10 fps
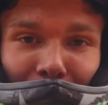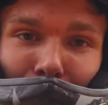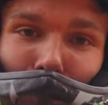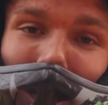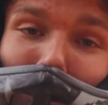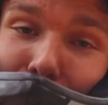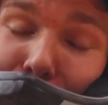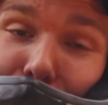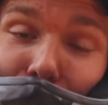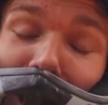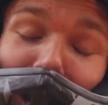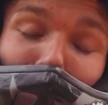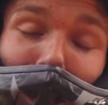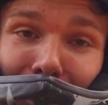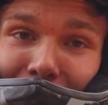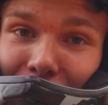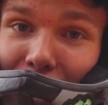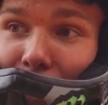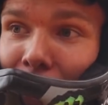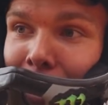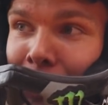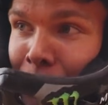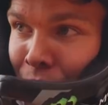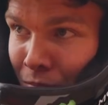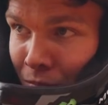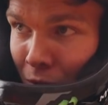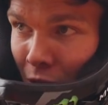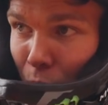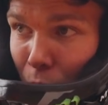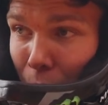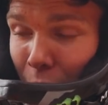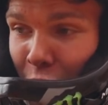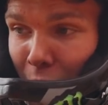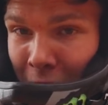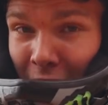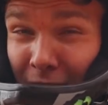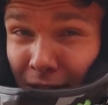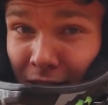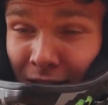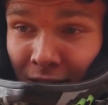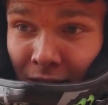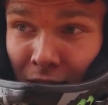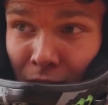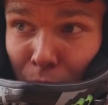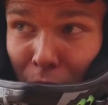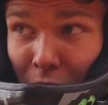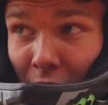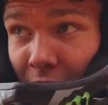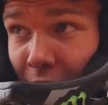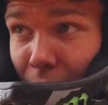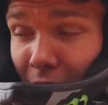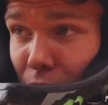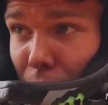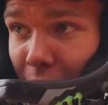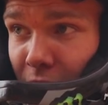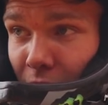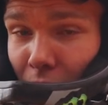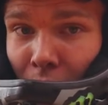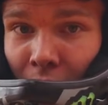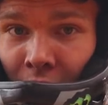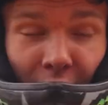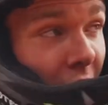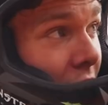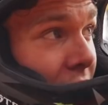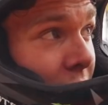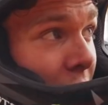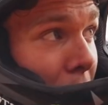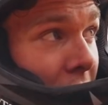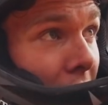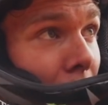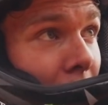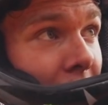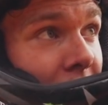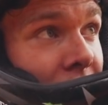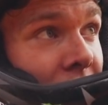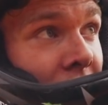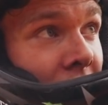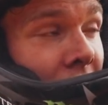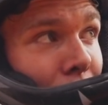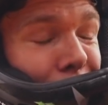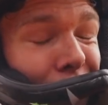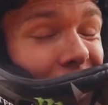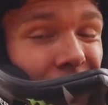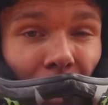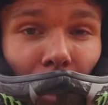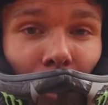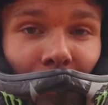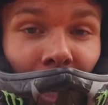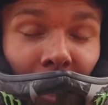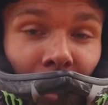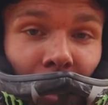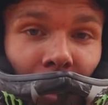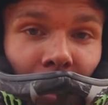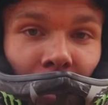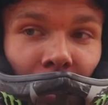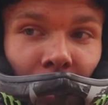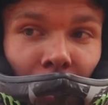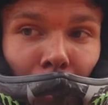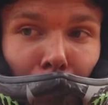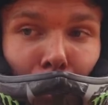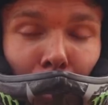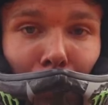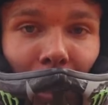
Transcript: of this weekend was just to ride a bunch, so when we're filming like this we're not gonna ride too much. So yeah, filming down edits requires a lot of hiking and push